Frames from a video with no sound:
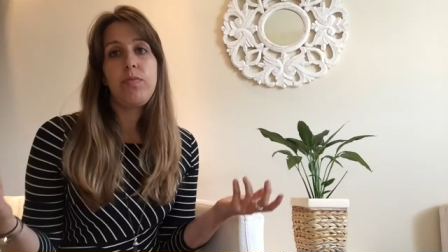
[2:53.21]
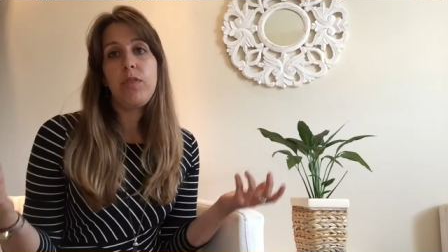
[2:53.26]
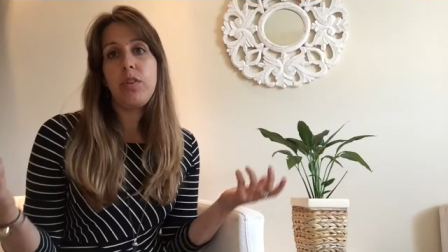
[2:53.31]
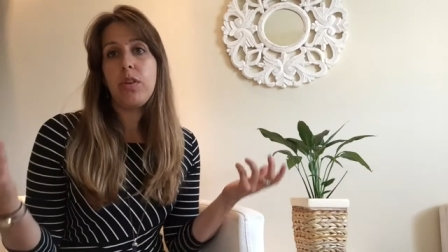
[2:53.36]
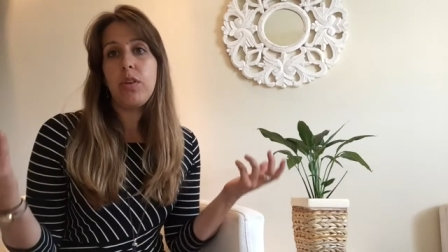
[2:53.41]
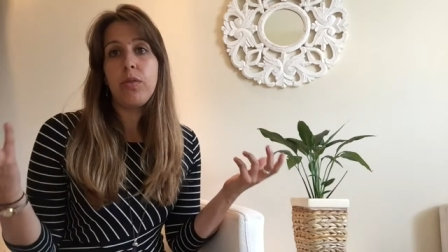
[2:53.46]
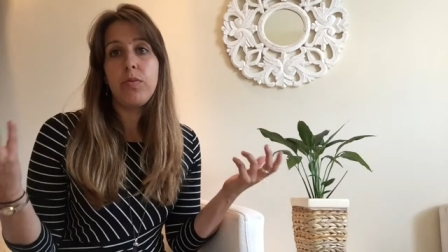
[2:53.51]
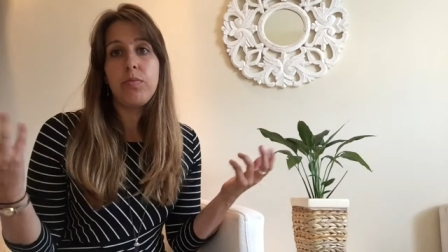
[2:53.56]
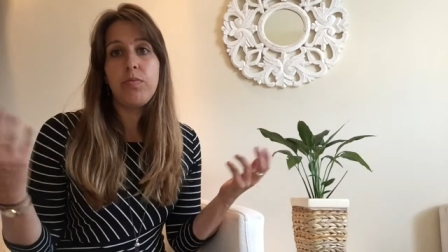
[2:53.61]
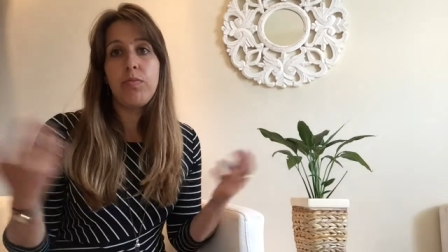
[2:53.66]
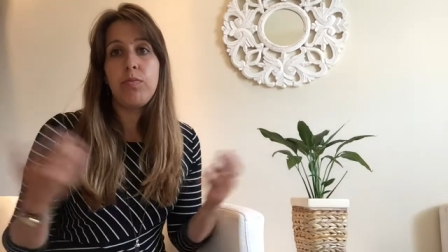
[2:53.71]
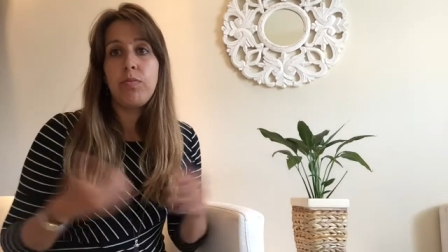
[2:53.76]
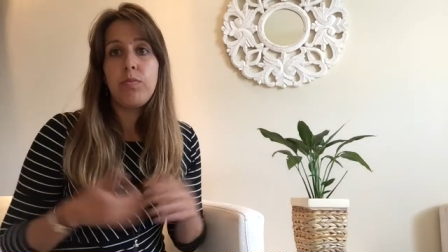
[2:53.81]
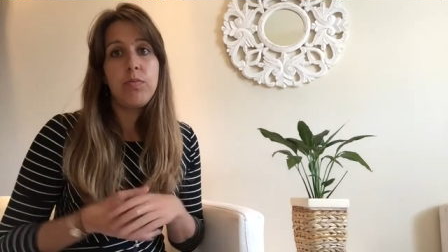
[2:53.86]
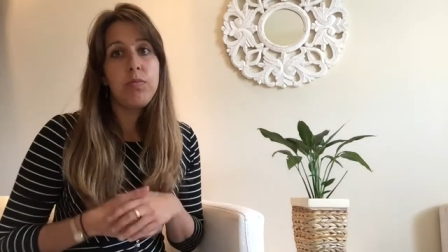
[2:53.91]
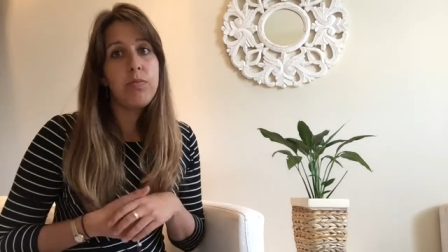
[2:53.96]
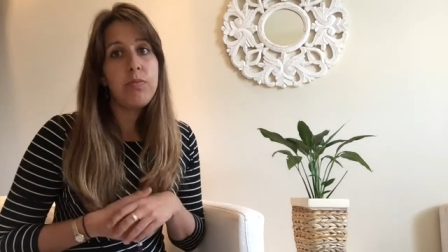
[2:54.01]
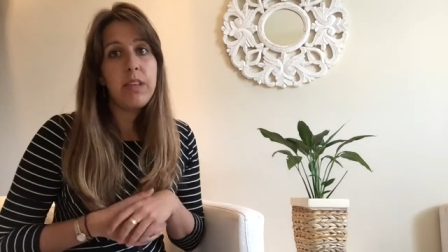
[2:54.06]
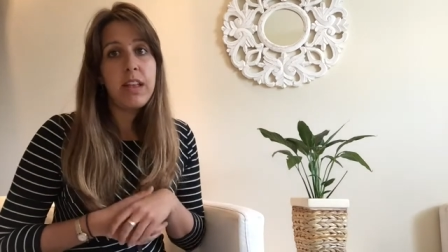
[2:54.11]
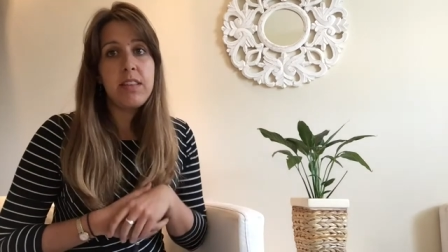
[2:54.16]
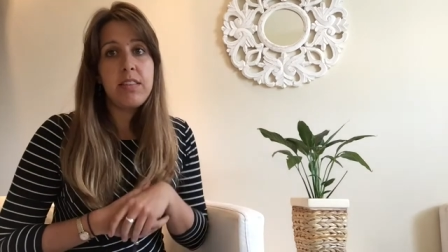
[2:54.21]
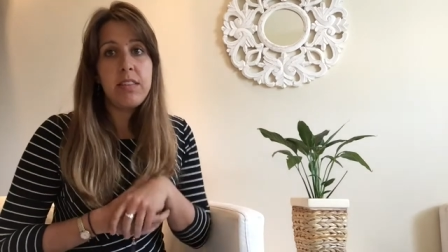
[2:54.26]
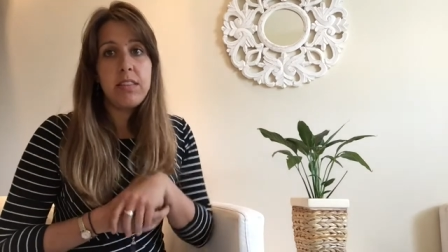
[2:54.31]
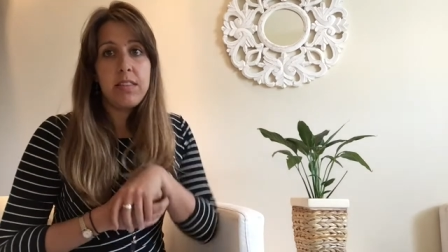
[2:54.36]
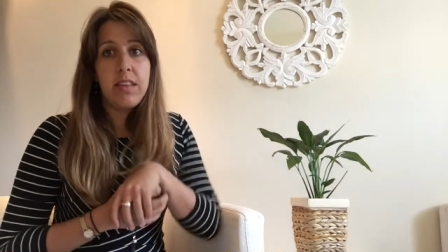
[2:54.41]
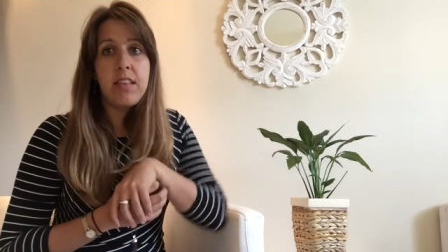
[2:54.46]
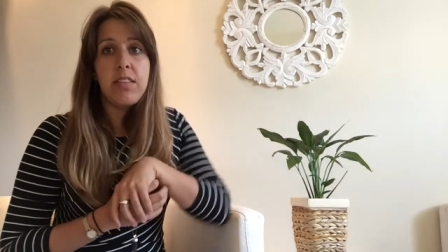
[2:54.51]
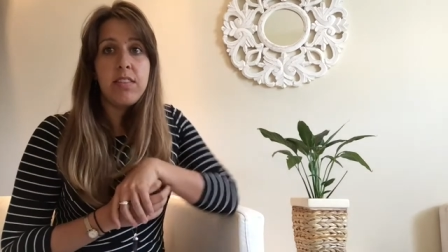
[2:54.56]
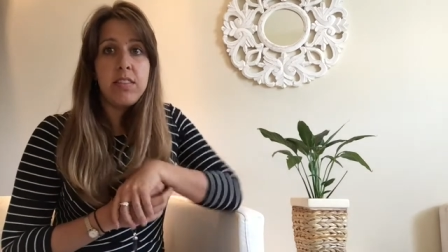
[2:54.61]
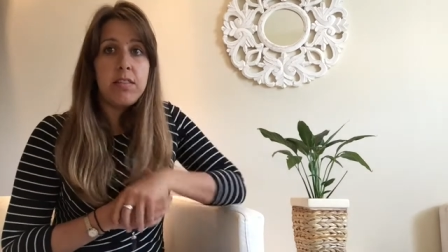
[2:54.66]
you know, that's
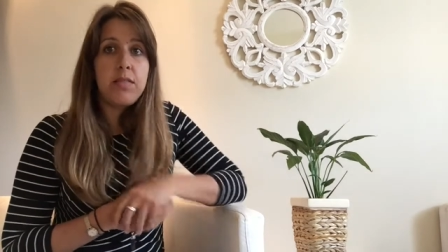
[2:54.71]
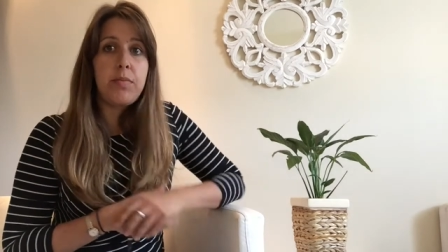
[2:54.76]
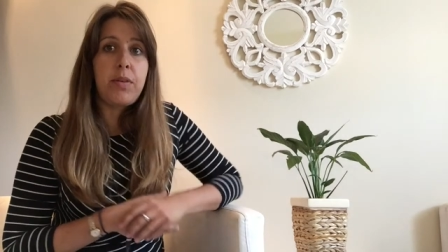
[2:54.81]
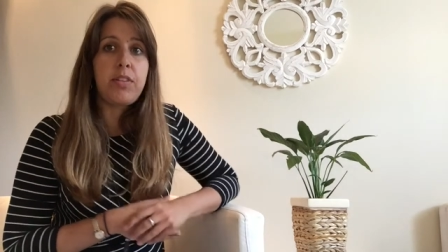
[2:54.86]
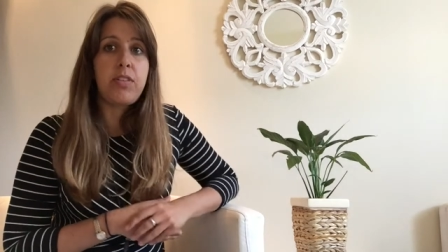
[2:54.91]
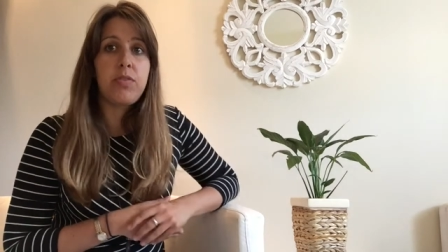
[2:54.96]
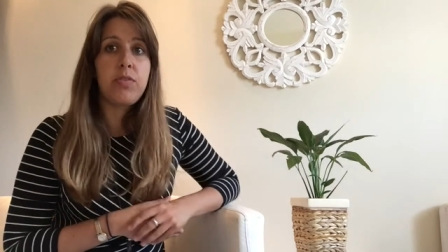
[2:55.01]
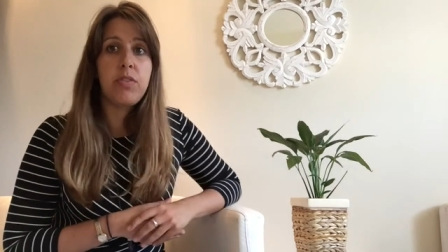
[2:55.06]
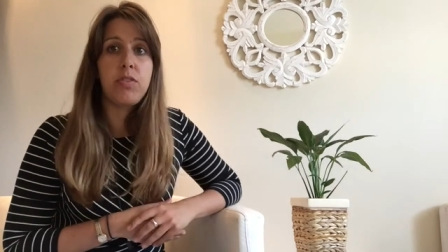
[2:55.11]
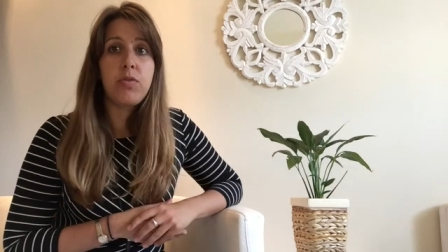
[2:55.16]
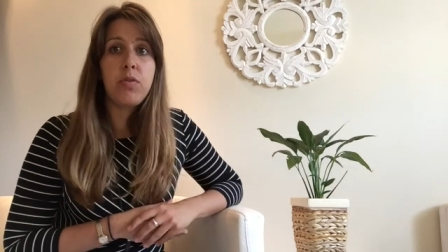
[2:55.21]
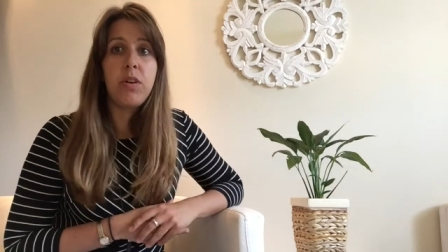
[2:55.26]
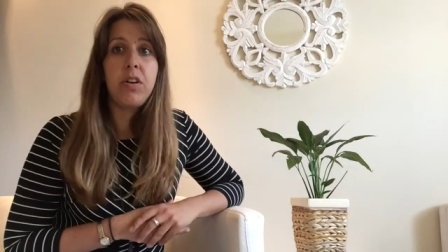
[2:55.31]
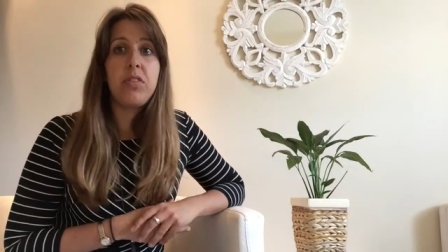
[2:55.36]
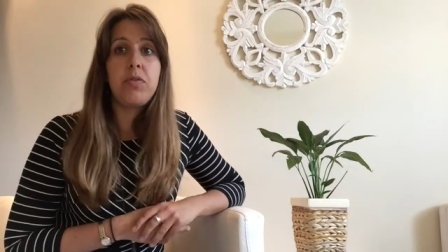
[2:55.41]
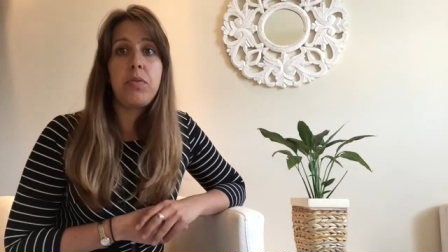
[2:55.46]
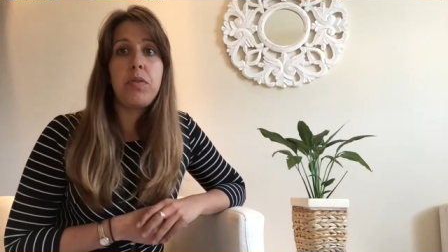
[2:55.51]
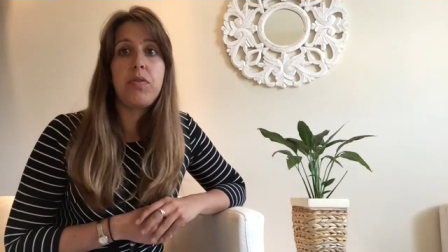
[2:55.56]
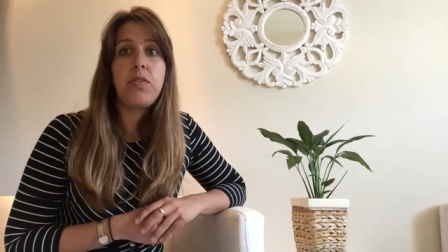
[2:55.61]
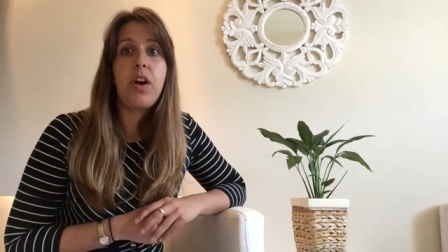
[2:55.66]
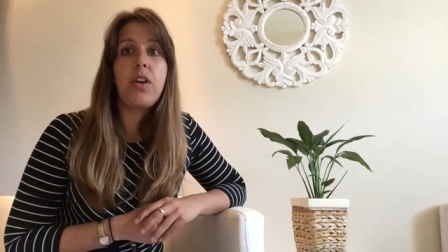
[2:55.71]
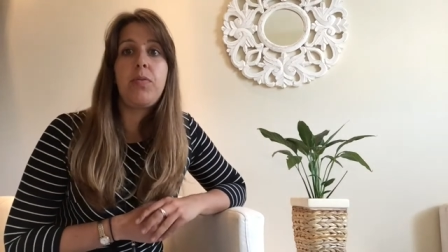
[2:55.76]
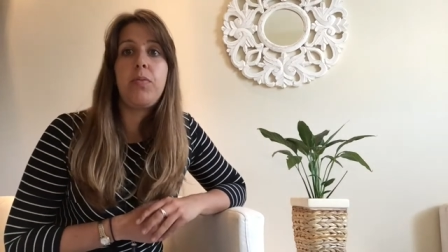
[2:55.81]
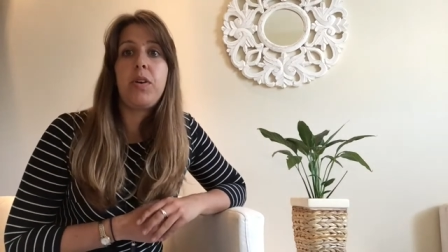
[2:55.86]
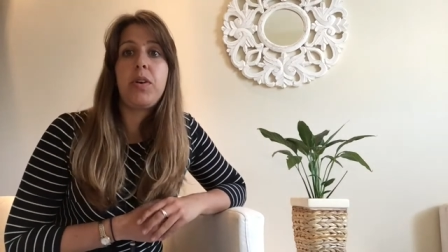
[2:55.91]
that's as much of the story as we've gotten.